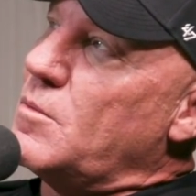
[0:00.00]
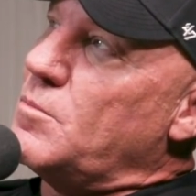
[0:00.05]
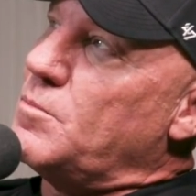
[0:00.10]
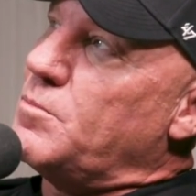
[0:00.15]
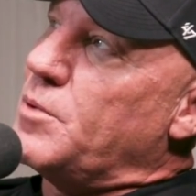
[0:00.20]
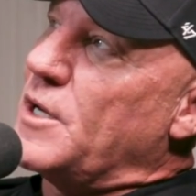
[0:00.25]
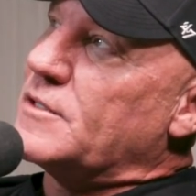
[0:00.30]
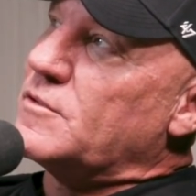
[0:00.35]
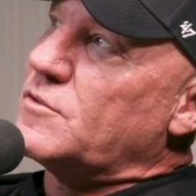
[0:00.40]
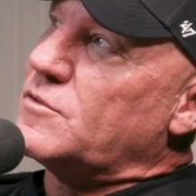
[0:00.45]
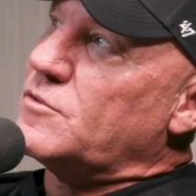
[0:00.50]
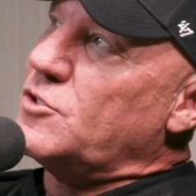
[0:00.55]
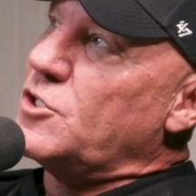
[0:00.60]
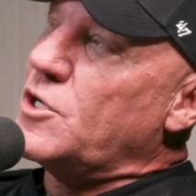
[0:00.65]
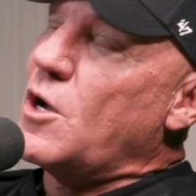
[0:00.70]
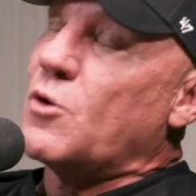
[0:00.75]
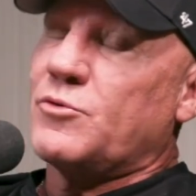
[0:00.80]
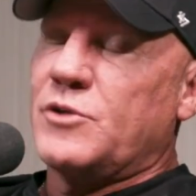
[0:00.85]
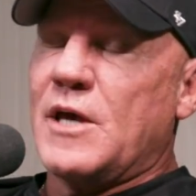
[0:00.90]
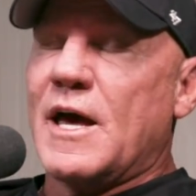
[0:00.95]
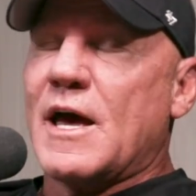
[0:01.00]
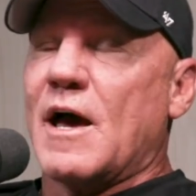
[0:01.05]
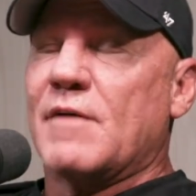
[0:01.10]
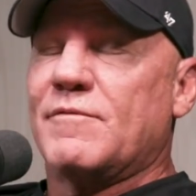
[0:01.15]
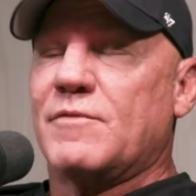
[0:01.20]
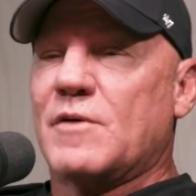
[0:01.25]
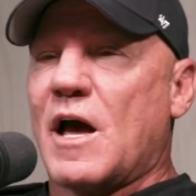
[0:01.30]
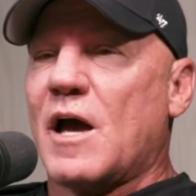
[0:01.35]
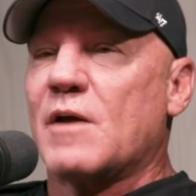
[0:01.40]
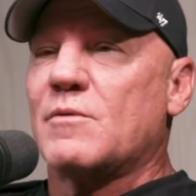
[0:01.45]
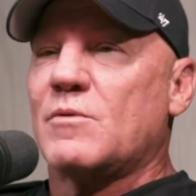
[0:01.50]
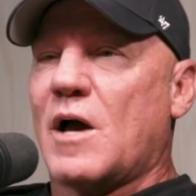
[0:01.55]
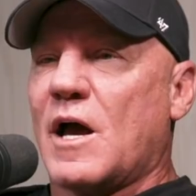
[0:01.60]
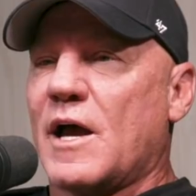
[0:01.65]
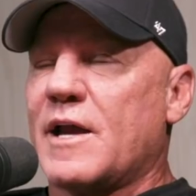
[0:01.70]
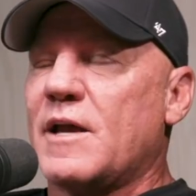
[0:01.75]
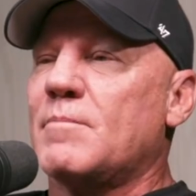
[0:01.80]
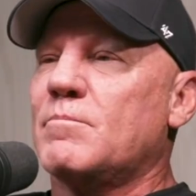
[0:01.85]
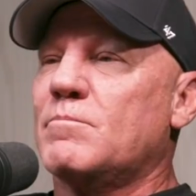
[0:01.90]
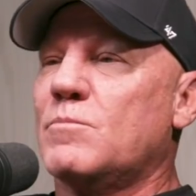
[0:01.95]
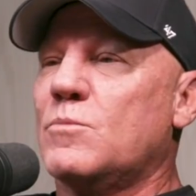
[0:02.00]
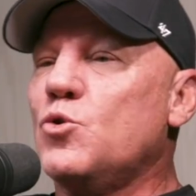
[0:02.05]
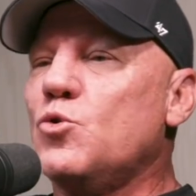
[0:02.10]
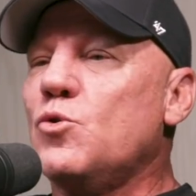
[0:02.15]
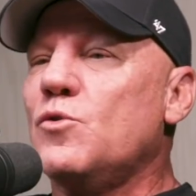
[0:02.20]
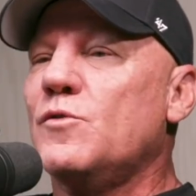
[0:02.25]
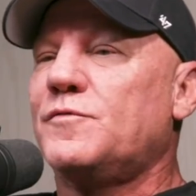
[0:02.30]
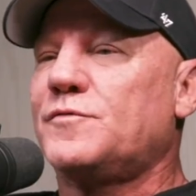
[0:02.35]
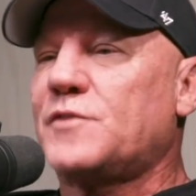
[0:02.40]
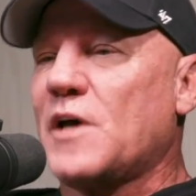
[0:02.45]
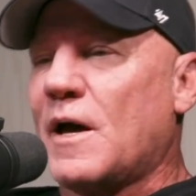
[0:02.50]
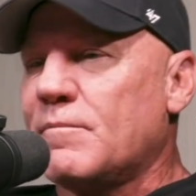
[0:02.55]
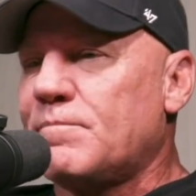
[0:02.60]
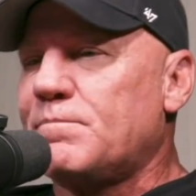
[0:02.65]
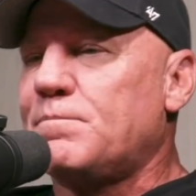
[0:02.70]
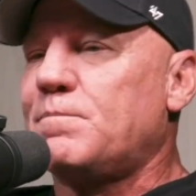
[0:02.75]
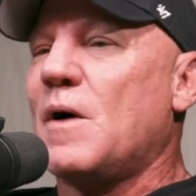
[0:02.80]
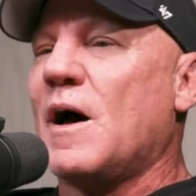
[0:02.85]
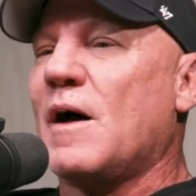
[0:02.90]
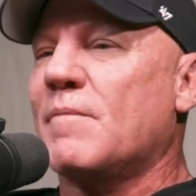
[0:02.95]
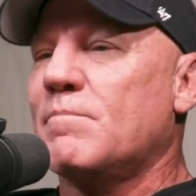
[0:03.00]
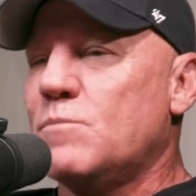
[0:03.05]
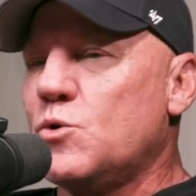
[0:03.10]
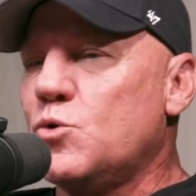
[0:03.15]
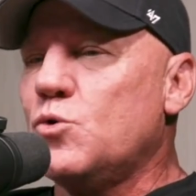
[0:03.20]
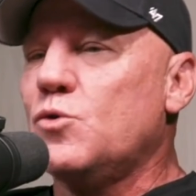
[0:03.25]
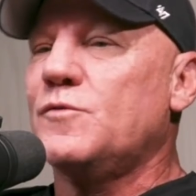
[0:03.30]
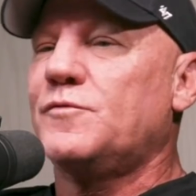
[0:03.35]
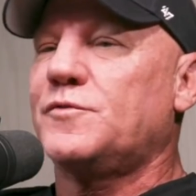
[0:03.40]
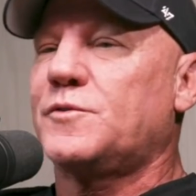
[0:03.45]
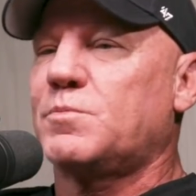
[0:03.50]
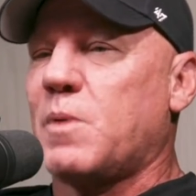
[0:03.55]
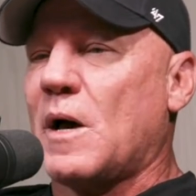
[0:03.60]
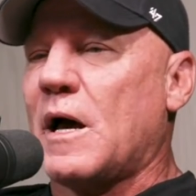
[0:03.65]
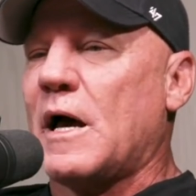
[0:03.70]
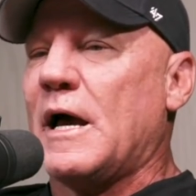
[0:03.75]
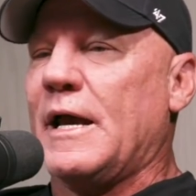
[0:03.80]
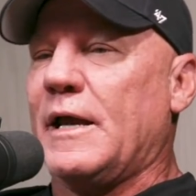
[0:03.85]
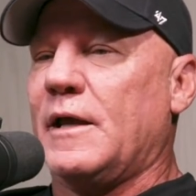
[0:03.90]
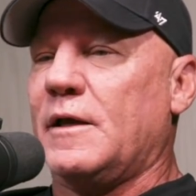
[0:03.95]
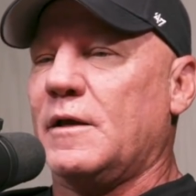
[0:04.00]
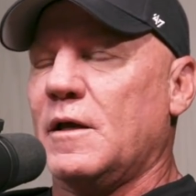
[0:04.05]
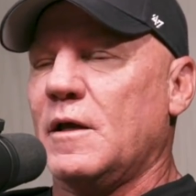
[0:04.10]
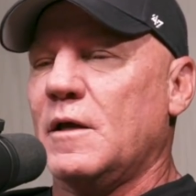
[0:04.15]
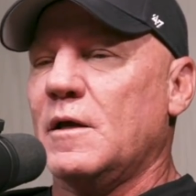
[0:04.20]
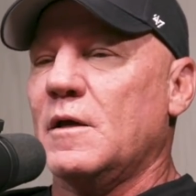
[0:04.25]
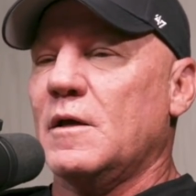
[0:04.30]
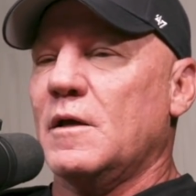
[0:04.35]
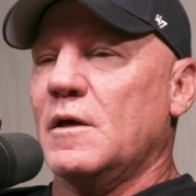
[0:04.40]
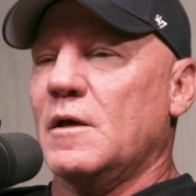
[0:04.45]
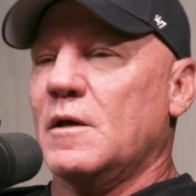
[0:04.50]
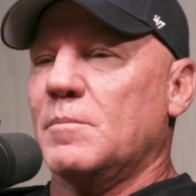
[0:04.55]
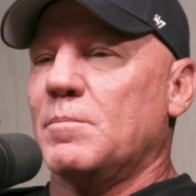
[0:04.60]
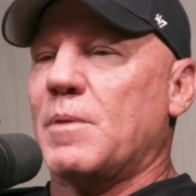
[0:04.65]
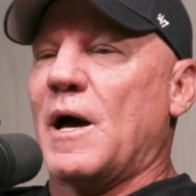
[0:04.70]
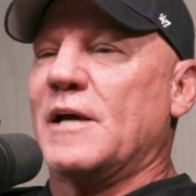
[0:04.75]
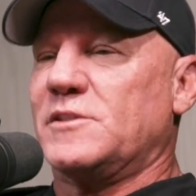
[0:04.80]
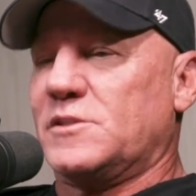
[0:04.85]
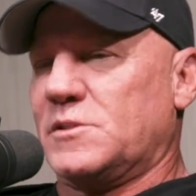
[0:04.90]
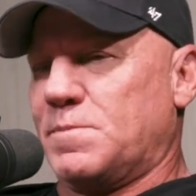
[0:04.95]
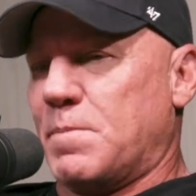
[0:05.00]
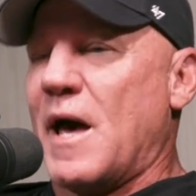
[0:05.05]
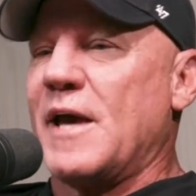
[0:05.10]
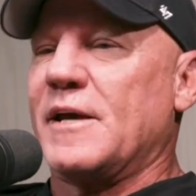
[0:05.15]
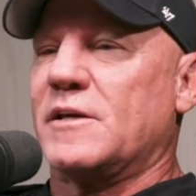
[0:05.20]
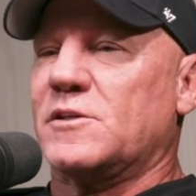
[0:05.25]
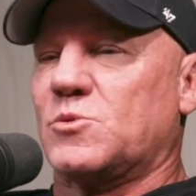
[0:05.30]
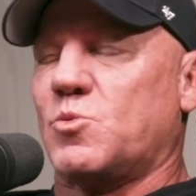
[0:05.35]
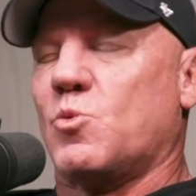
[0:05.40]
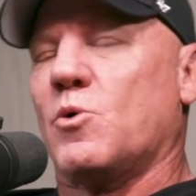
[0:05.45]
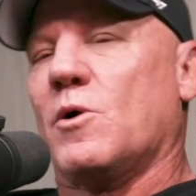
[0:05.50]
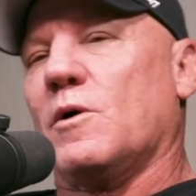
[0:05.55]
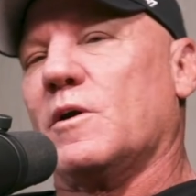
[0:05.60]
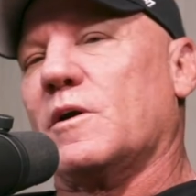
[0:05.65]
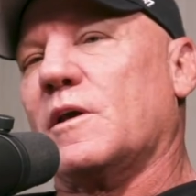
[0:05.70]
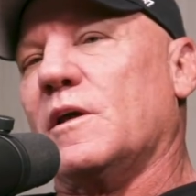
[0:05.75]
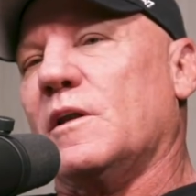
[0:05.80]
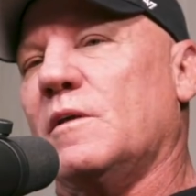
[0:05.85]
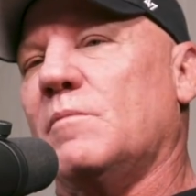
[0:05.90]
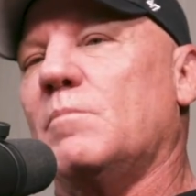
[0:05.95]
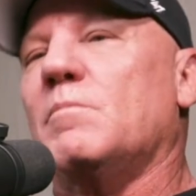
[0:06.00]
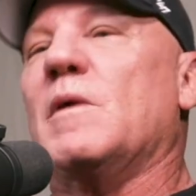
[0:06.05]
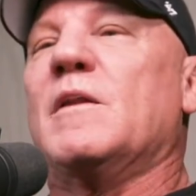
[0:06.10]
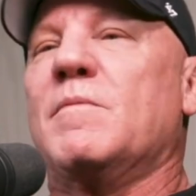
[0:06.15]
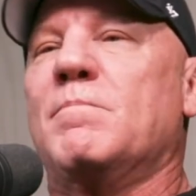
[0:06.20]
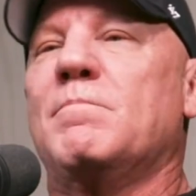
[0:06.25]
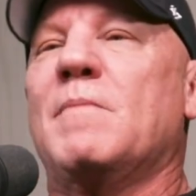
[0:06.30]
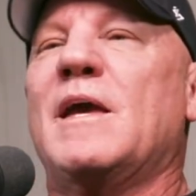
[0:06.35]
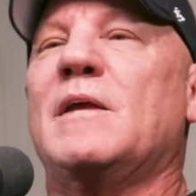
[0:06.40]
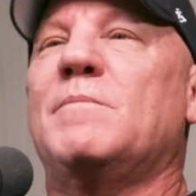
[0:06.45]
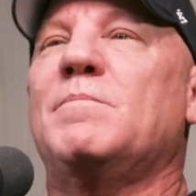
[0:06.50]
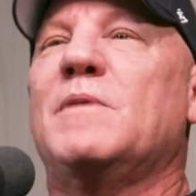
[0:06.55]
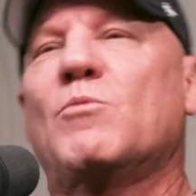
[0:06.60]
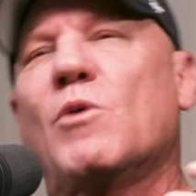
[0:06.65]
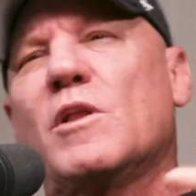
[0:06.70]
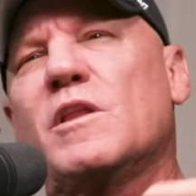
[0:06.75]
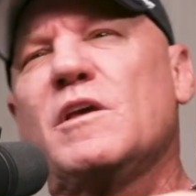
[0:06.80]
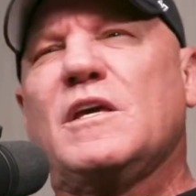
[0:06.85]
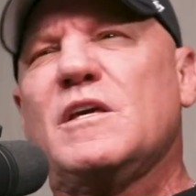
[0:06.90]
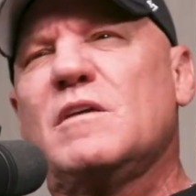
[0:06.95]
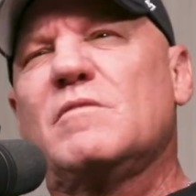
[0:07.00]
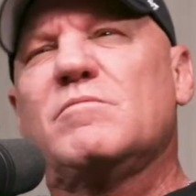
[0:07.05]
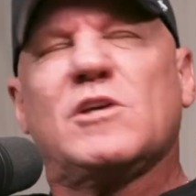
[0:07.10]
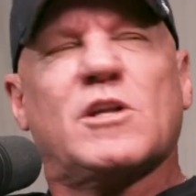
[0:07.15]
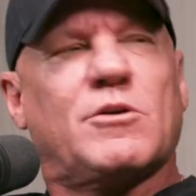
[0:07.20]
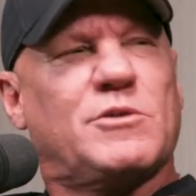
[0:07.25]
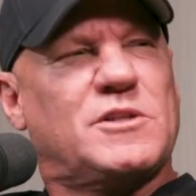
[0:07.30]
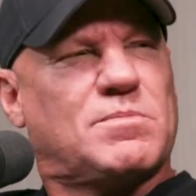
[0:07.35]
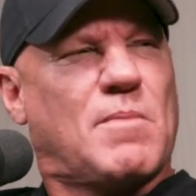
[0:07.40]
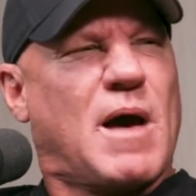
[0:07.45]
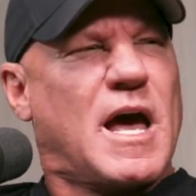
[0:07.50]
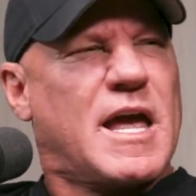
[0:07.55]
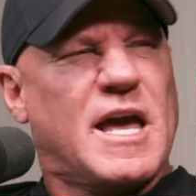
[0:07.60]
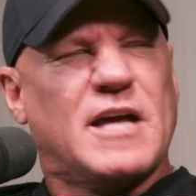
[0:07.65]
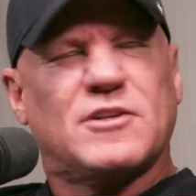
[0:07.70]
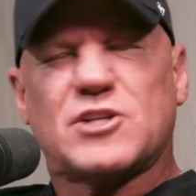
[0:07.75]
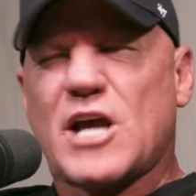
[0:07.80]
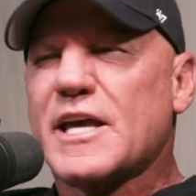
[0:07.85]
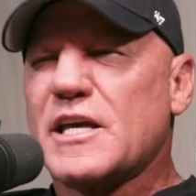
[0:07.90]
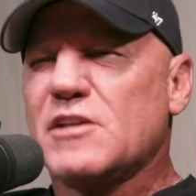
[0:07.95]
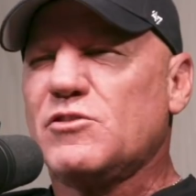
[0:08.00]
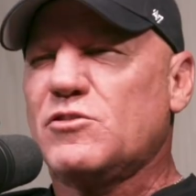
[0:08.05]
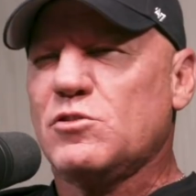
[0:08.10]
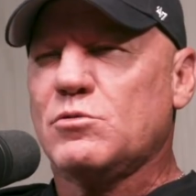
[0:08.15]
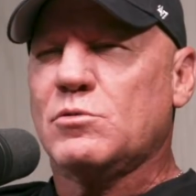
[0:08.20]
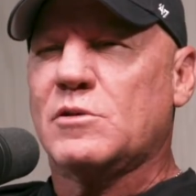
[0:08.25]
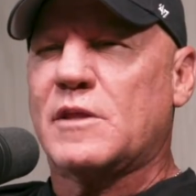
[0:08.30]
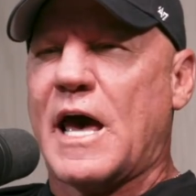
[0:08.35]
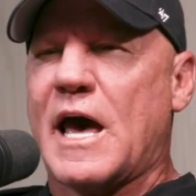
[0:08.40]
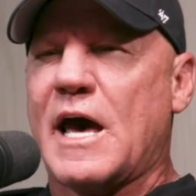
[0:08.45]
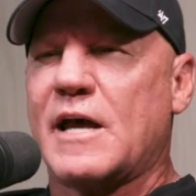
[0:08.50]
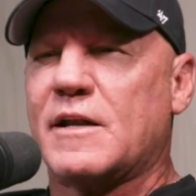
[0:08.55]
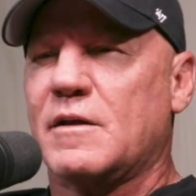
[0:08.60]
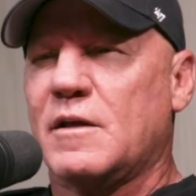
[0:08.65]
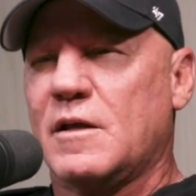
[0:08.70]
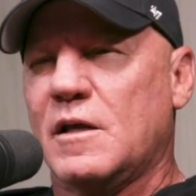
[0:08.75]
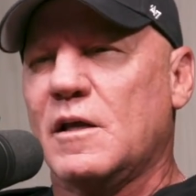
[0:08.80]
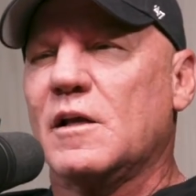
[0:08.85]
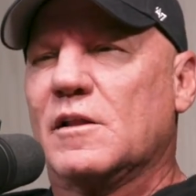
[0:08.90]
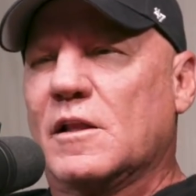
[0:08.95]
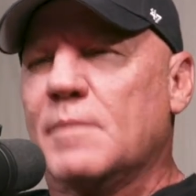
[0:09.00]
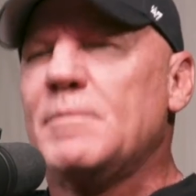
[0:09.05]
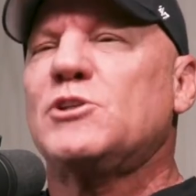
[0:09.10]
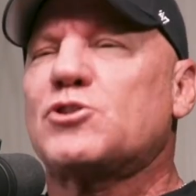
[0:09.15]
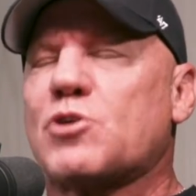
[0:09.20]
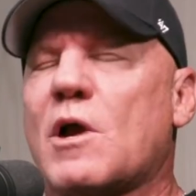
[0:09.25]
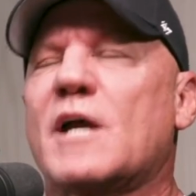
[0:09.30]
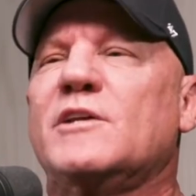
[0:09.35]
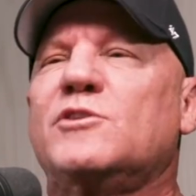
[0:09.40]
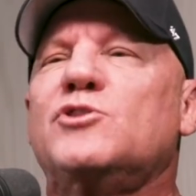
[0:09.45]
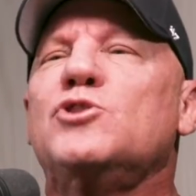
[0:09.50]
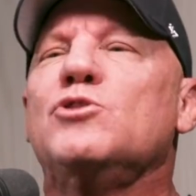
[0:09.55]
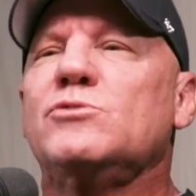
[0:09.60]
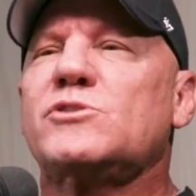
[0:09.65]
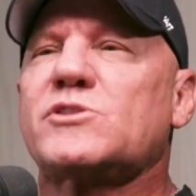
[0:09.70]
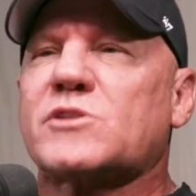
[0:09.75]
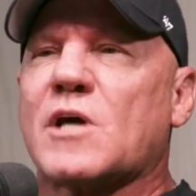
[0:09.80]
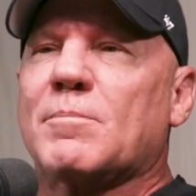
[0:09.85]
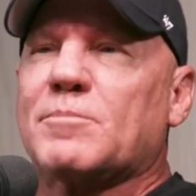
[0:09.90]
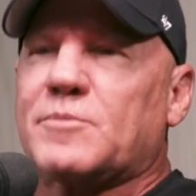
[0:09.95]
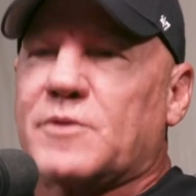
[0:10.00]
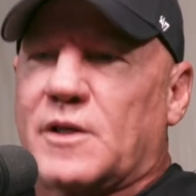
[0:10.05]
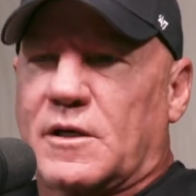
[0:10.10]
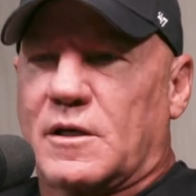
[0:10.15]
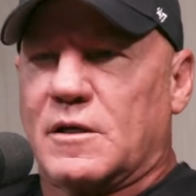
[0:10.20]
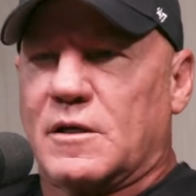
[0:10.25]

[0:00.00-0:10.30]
But I am moved. I'm moved by Spike's work, and it made me. Well, he's my age. I could do that. Let me try to do something.